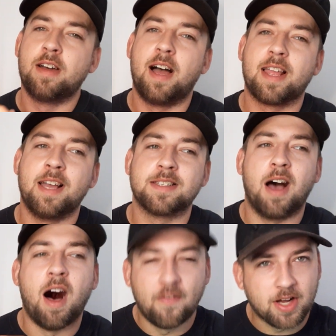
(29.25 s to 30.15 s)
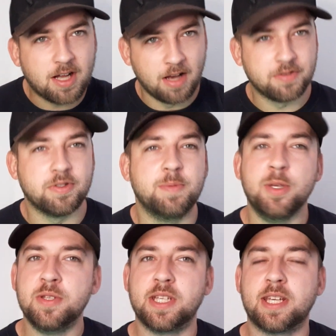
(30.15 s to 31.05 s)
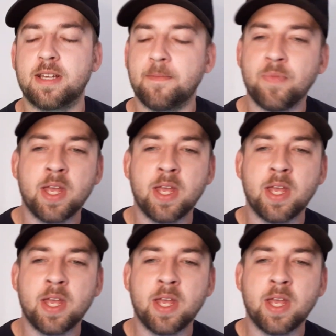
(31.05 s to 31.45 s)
I guess, other countries' music.